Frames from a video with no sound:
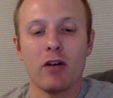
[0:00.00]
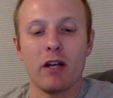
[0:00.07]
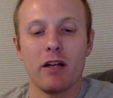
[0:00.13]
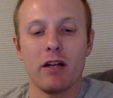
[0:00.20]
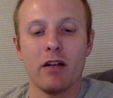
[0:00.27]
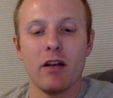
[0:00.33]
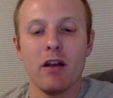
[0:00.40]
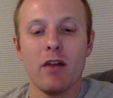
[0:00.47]

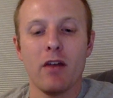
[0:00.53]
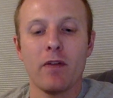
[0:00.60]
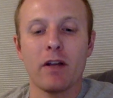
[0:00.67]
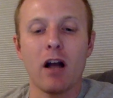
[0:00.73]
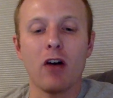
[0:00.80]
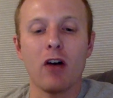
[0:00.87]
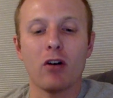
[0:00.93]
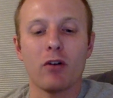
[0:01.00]
green, the
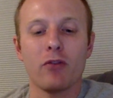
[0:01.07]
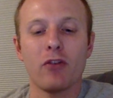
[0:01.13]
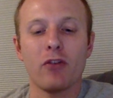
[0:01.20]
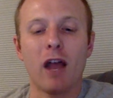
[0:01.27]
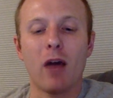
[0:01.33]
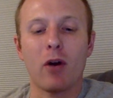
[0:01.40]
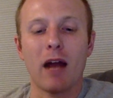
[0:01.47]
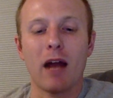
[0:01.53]
color of
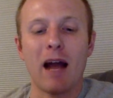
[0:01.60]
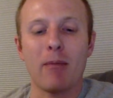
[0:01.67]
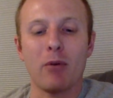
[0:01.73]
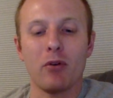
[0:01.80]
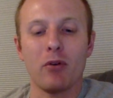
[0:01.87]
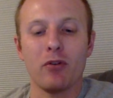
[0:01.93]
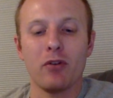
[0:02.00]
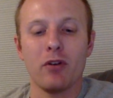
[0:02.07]
sour
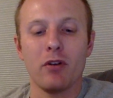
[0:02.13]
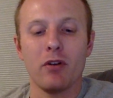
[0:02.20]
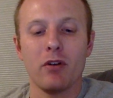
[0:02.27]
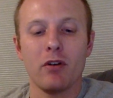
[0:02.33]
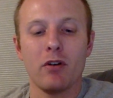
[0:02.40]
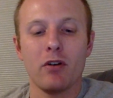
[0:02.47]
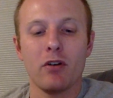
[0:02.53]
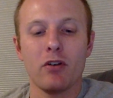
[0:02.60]
apples.
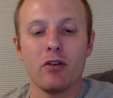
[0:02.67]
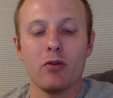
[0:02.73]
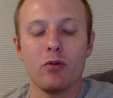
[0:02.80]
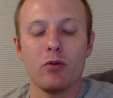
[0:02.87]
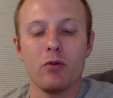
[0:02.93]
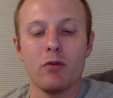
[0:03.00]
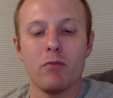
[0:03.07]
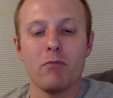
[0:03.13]

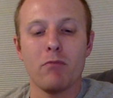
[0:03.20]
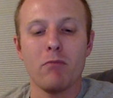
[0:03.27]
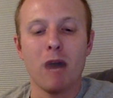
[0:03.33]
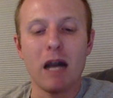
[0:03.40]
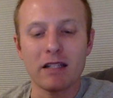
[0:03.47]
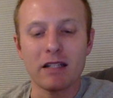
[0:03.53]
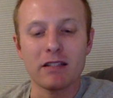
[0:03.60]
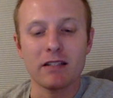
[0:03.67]
You
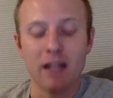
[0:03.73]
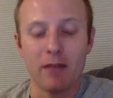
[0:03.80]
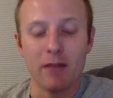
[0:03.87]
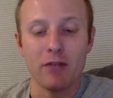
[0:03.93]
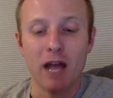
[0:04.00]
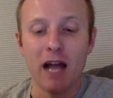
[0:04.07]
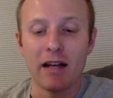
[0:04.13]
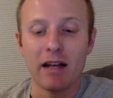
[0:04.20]
must
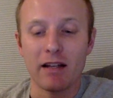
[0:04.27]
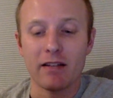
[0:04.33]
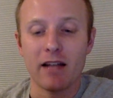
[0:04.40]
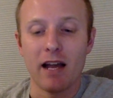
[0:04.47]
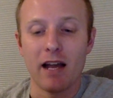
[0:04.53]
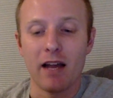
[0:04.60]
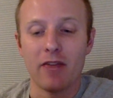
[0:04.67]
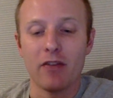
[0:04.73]
have dyed it,
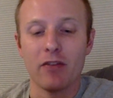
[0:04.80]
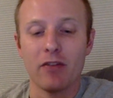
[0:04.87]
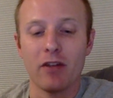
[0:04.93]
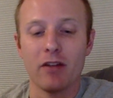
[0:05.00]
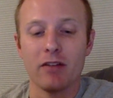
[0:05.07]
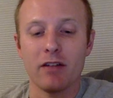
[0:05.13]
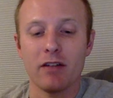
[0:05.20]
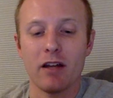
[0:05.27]
Dad, the
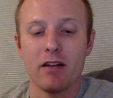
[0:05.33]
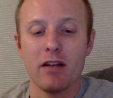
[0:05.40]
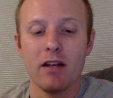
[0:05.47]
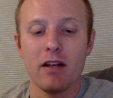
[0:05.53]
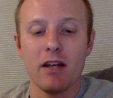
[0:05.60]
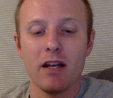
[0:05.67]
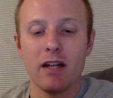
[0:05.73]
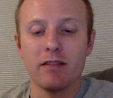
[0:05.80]
son said.
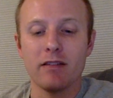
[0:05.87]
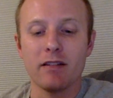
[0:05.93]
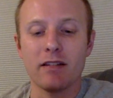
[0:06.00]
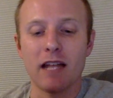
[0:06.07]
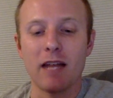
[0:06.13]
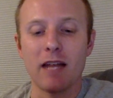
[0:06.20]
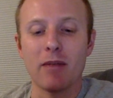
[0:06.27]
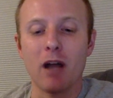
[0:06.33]
It's the
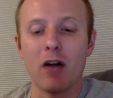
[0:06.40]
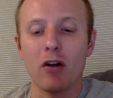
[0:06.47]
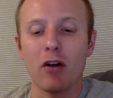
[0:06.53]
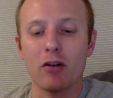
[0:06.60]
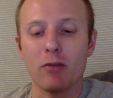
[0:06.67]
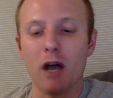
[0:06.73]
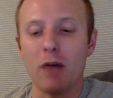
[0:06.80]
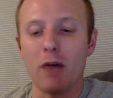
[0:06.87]
same color
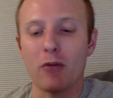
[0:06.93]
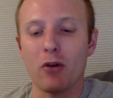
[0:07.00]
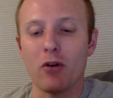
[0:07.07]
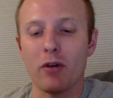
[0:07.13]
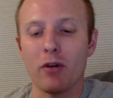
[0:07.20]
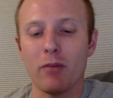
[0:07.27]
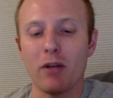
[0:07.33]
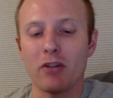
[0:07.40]
as Mom's,
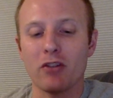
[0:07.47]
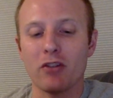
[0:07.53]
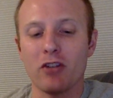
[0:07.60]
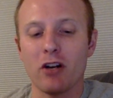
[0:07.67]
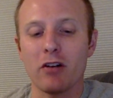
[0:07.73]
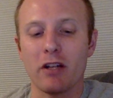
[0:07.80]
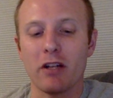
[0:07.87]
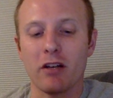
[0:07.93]
only much
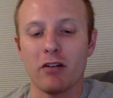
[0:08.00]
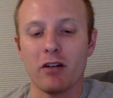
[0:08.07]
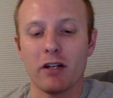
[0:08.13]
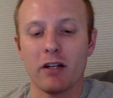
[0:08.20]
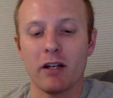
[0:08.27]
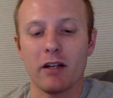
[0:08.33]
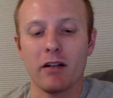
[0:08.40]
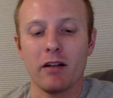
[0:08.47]
dirtier
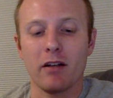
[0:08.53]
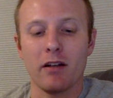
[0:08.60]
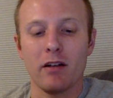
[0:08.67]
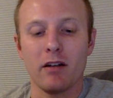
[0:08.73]
looking.